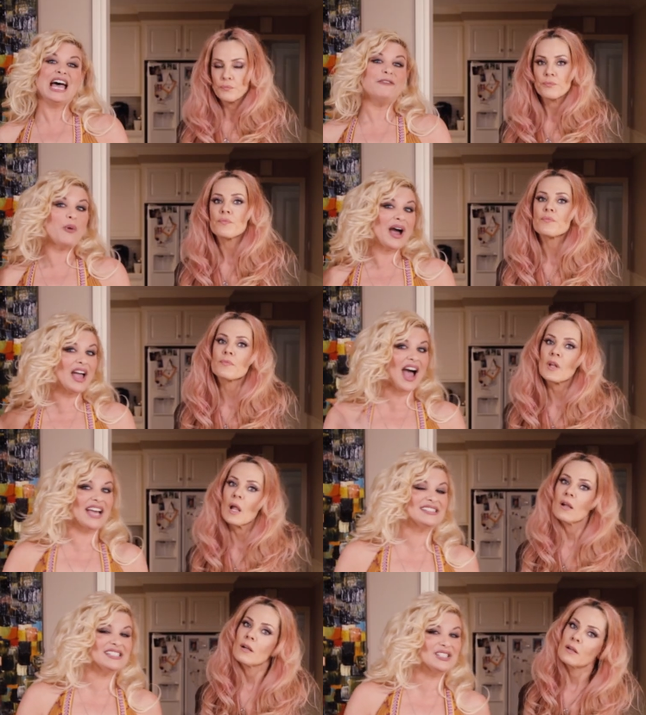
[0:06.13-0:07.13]

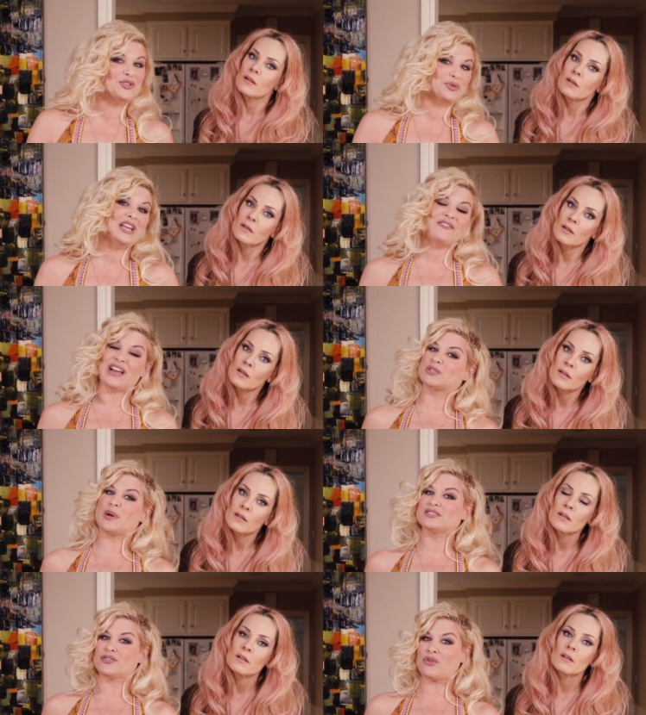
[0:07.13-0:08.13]
Speaker 1: FYI, season three of Ex
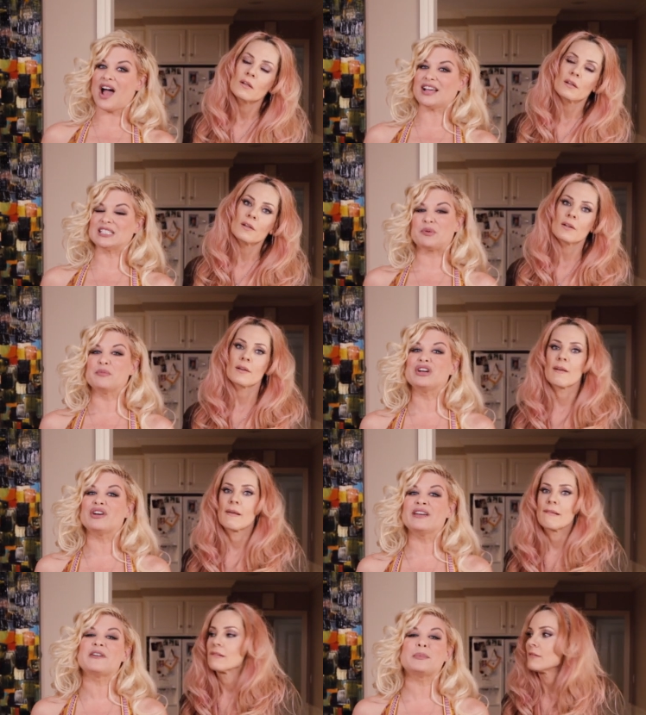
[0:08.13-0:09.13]
Wives of Rock is
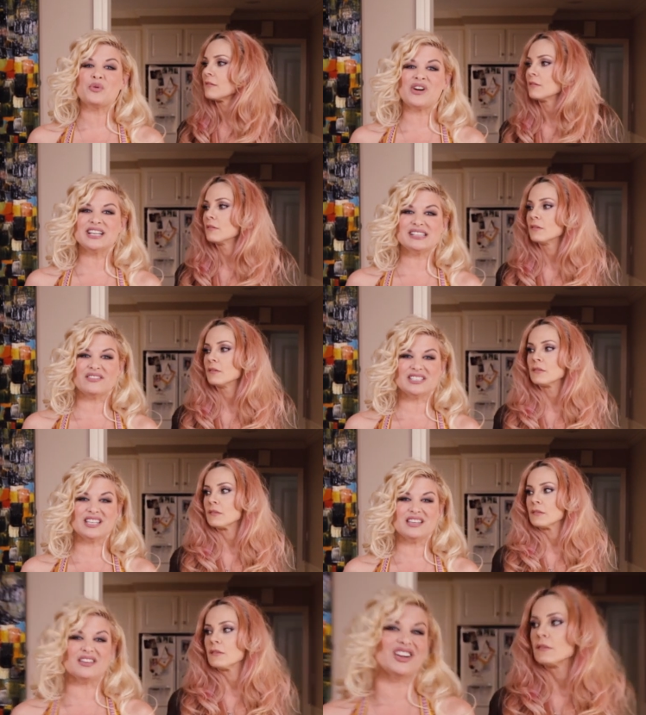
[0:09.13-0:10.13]
premiering February 17th